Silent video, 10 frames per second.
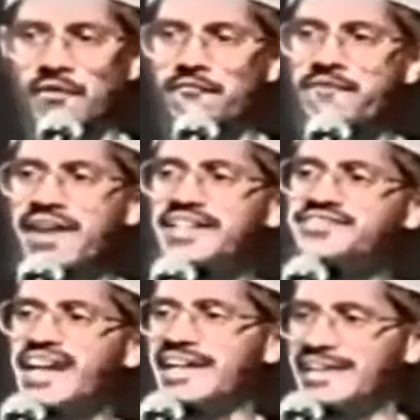Farik
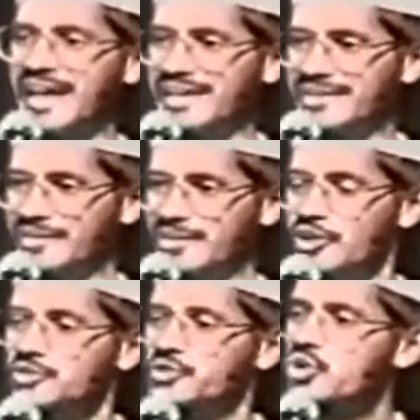Zakir Naik.
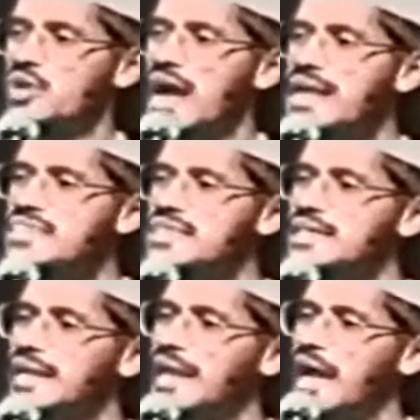So you can't
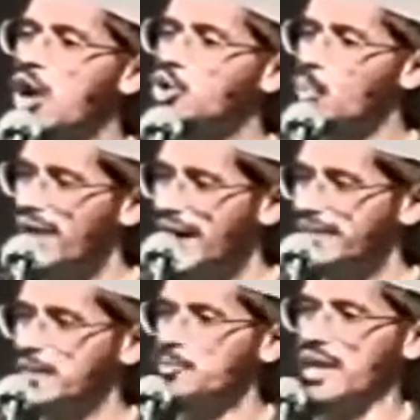single out one
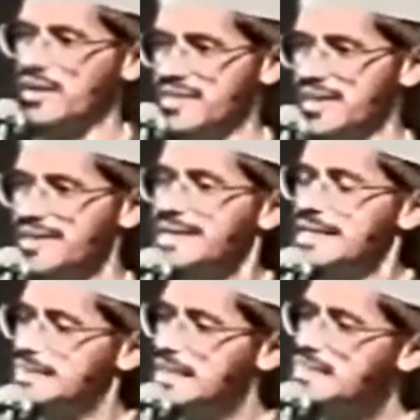attribute and say,
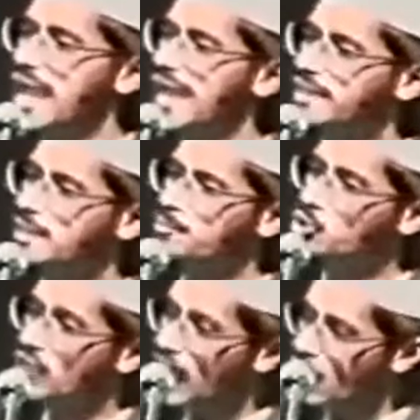this
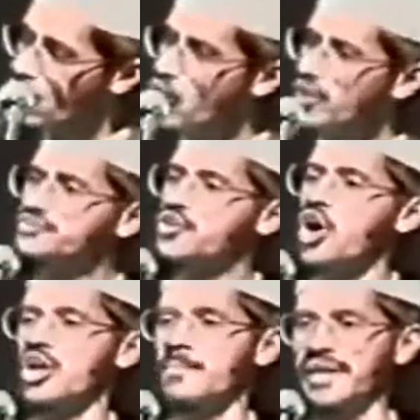attribute alone is
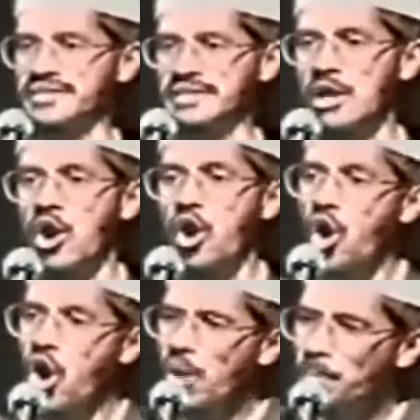God Almighty.
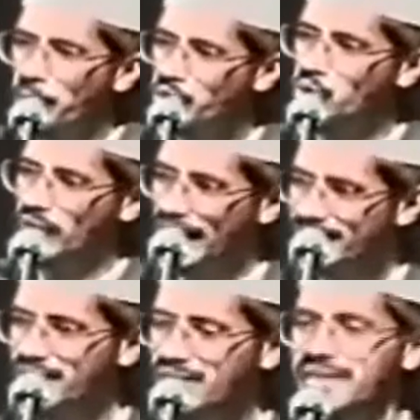all put
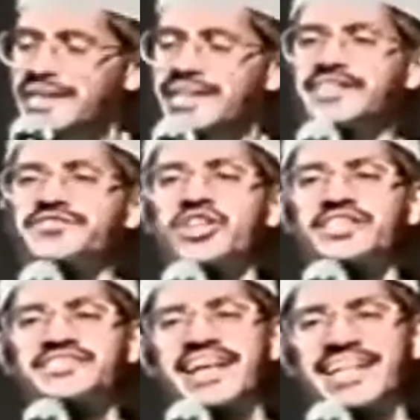together is
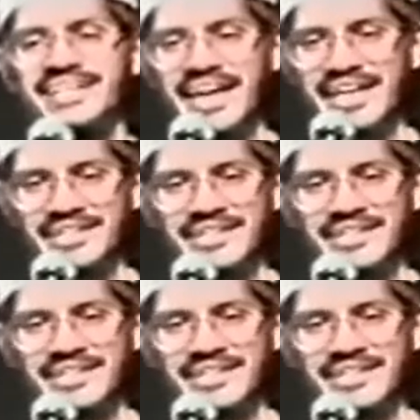Dr. Zakir Naik.